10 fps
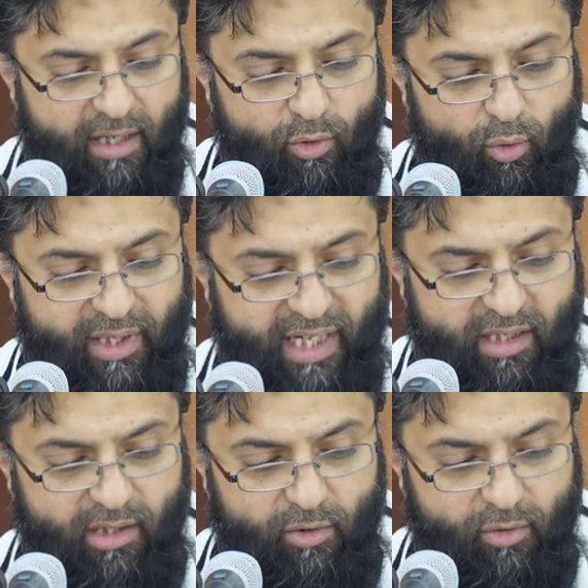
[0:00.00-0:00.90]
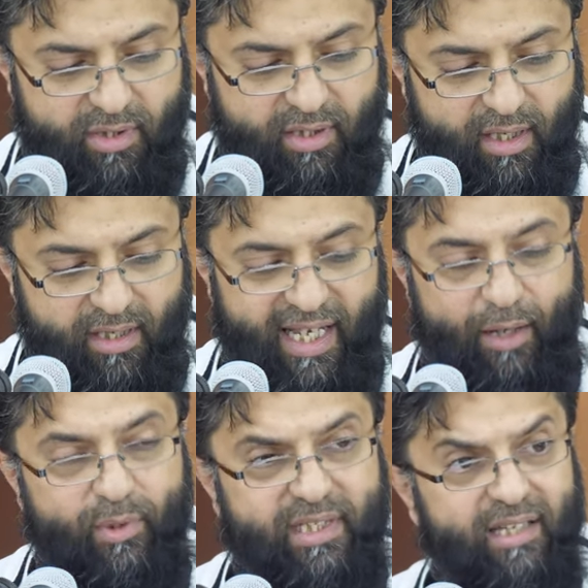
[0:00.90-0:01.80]
Nor can you use
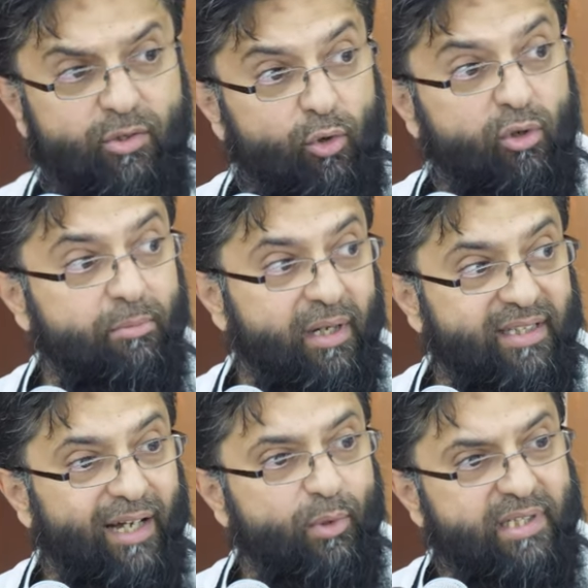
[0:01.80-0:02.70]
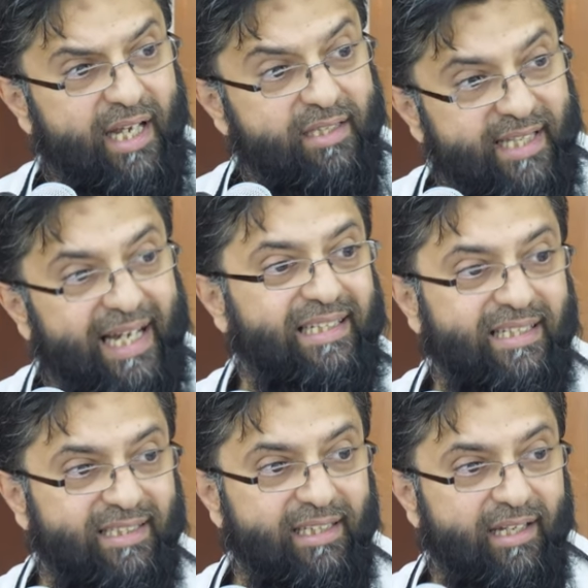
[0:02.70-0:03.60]
that which has hurma, that which has
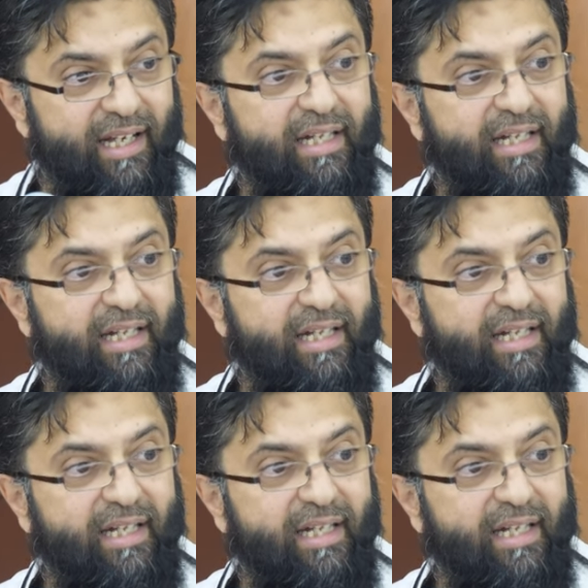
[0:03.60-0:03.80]
sanctity.